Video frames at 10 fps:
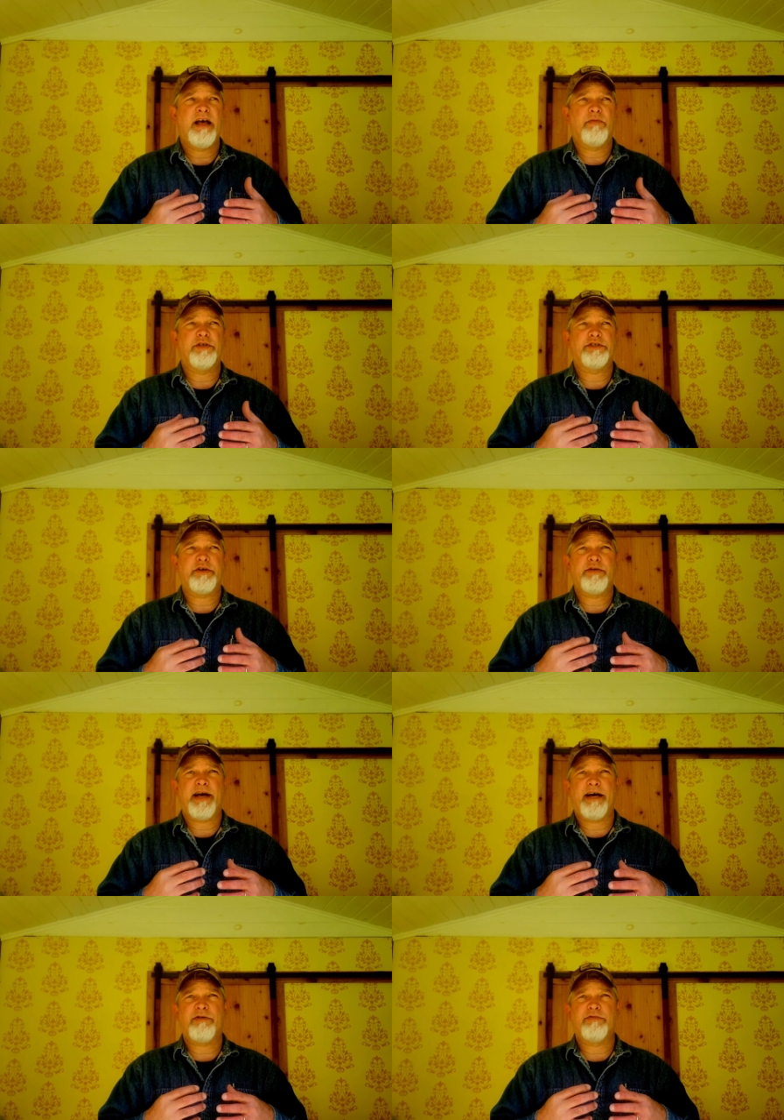I want to show you
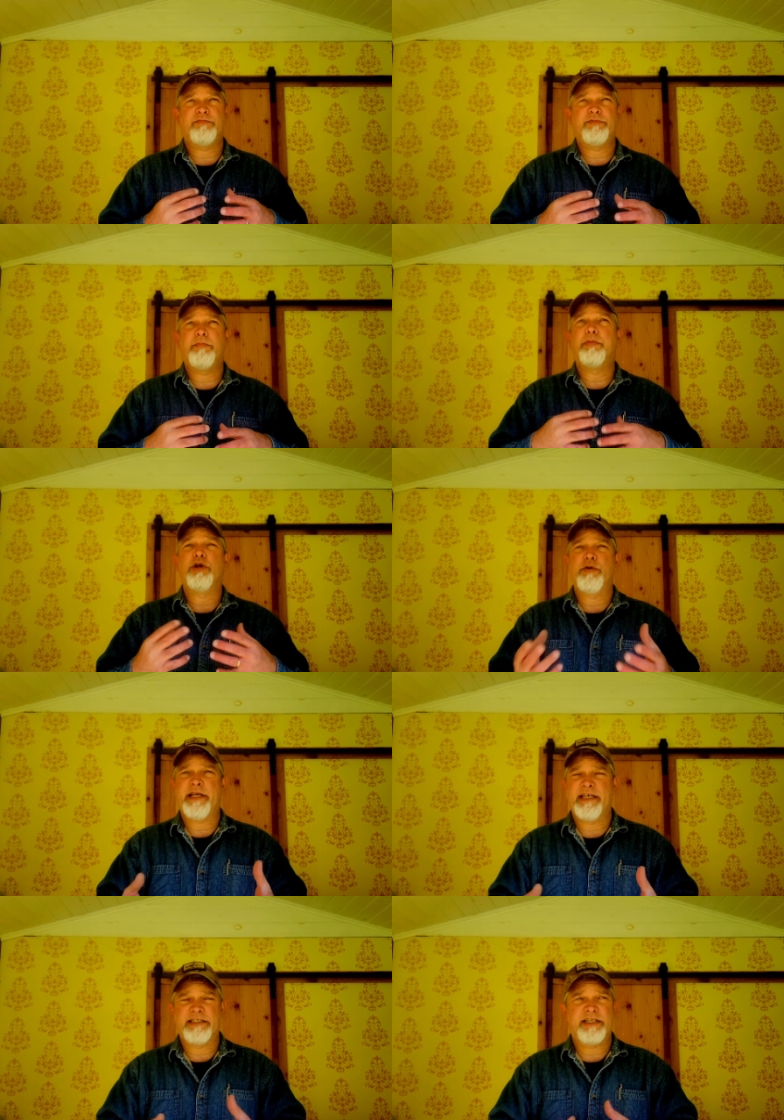how
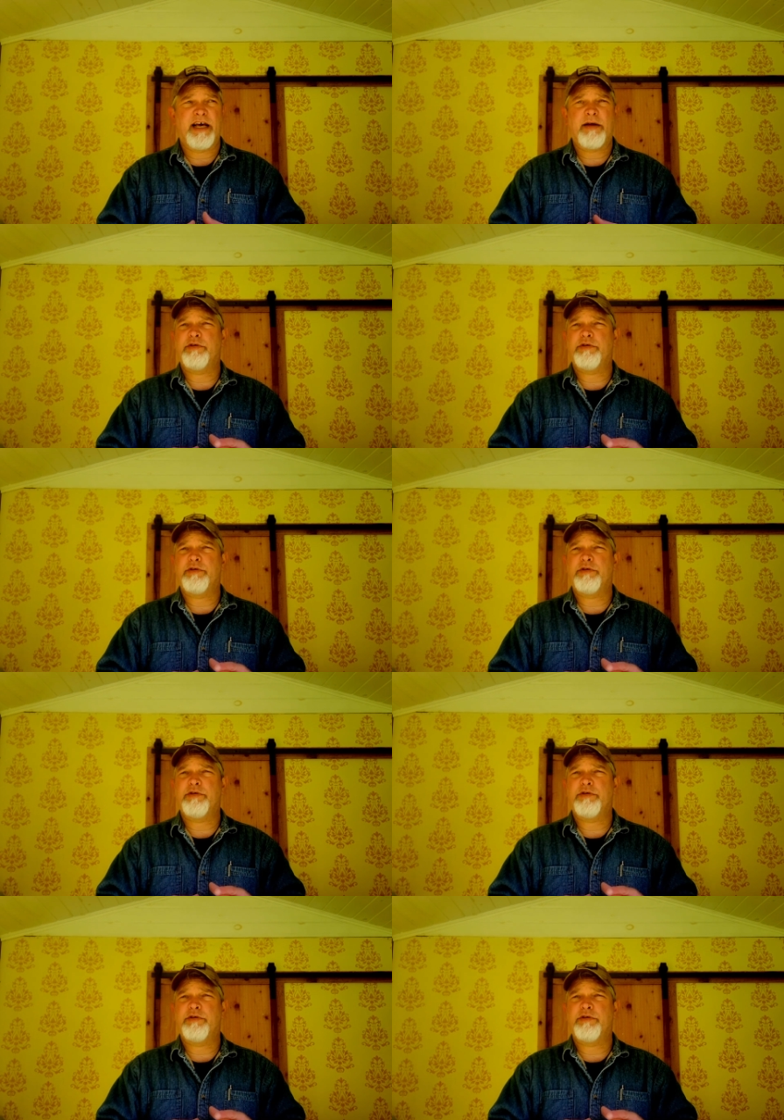bluing is done.